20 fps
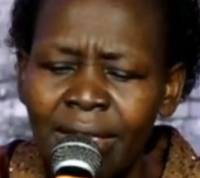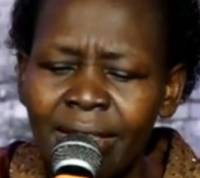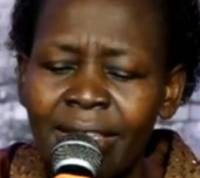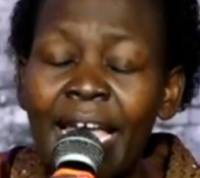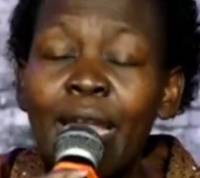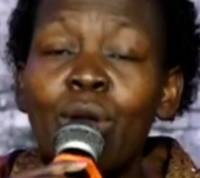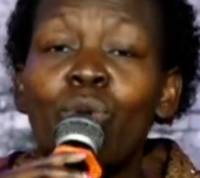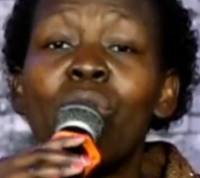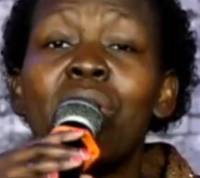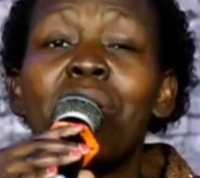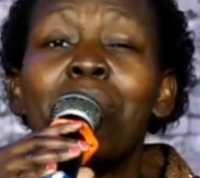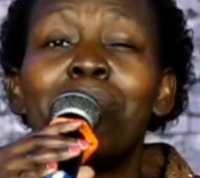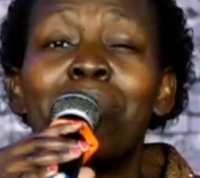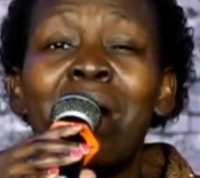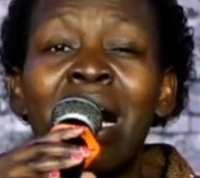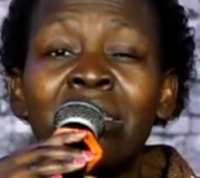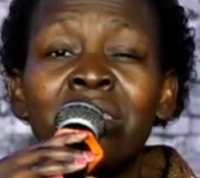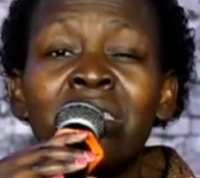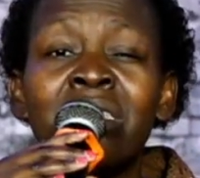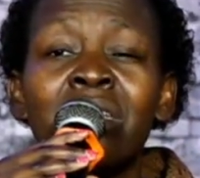then we
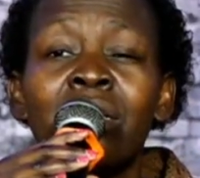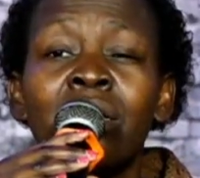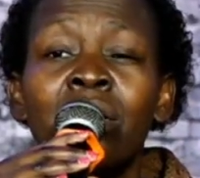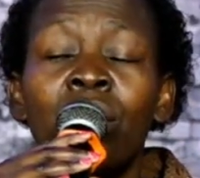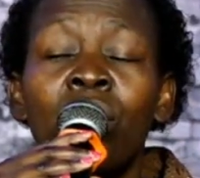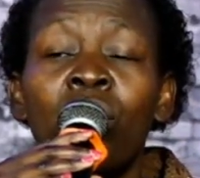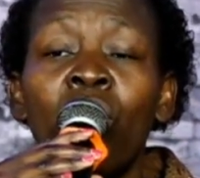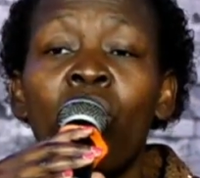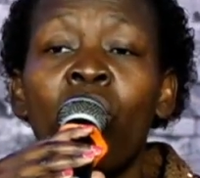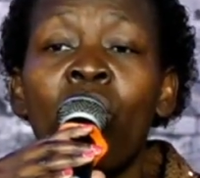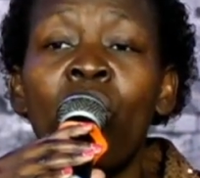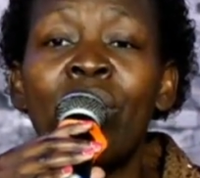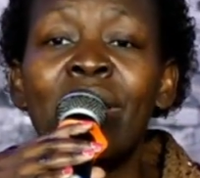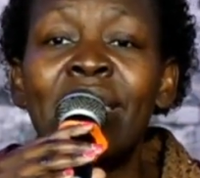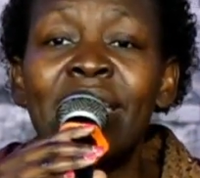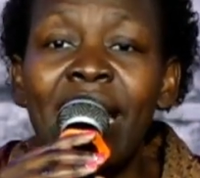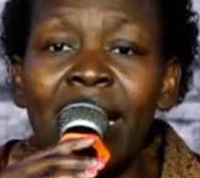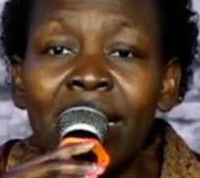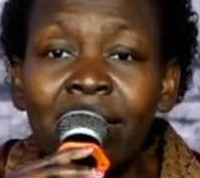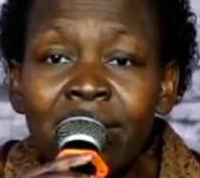must
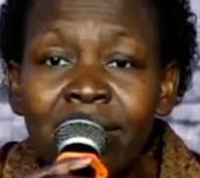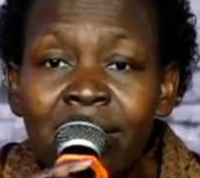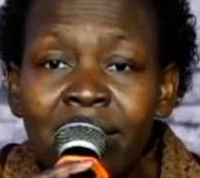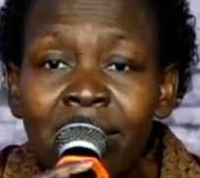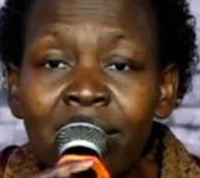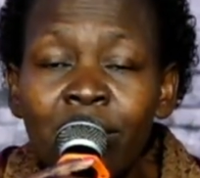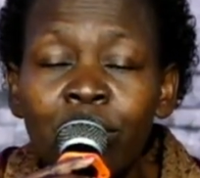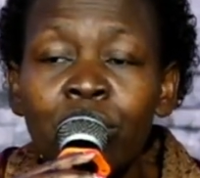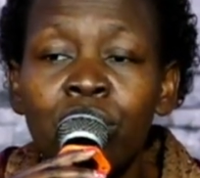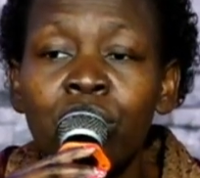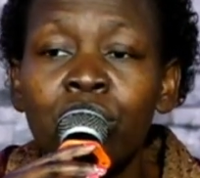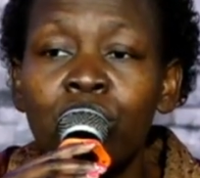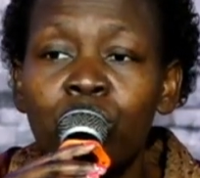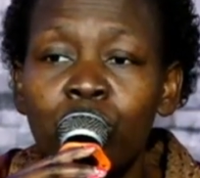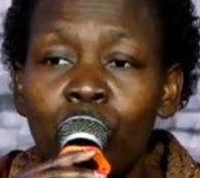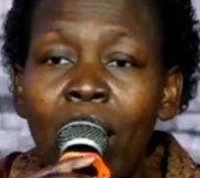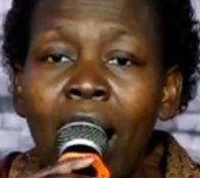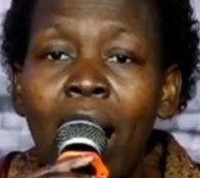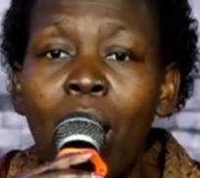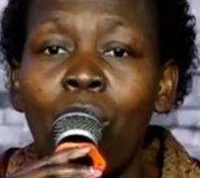connect
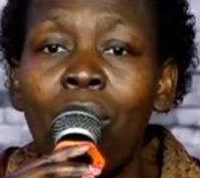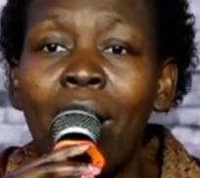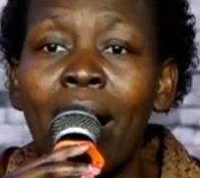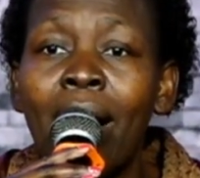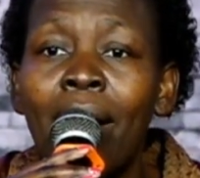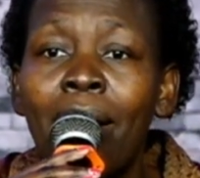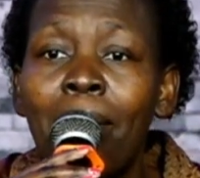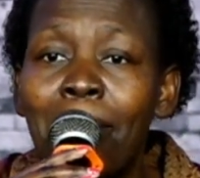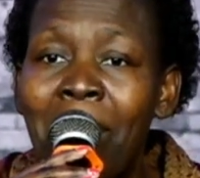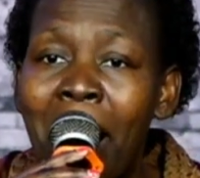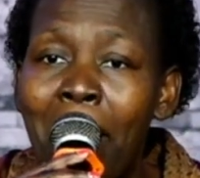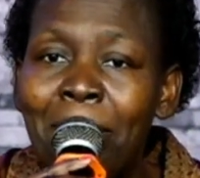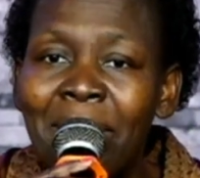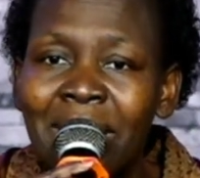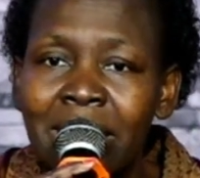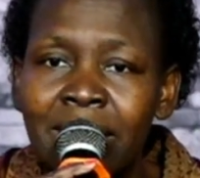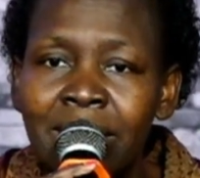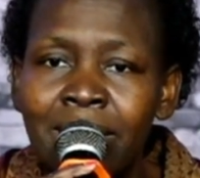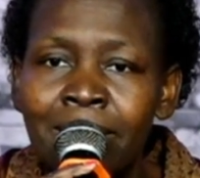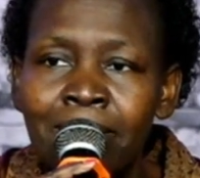to our
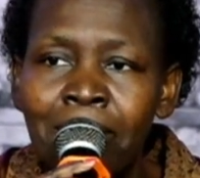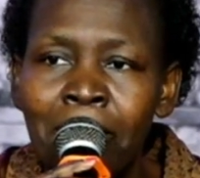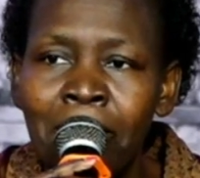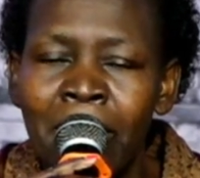purpose.